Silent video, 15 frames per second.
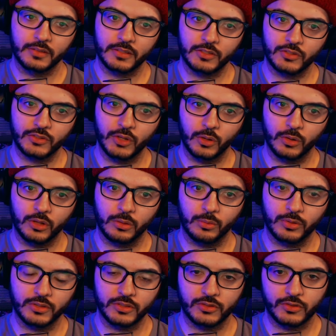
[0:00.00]
The snow globe.
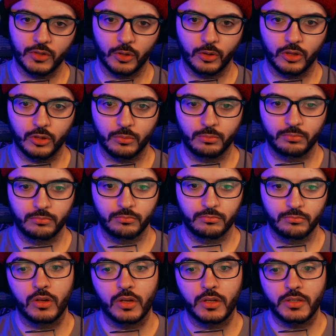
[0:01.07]
Where's the snow globe?
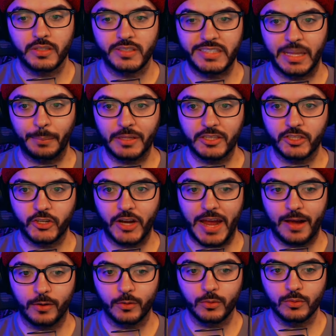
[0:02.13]
That mean they're
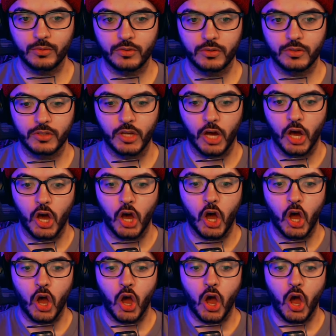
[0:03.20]
out? Oh.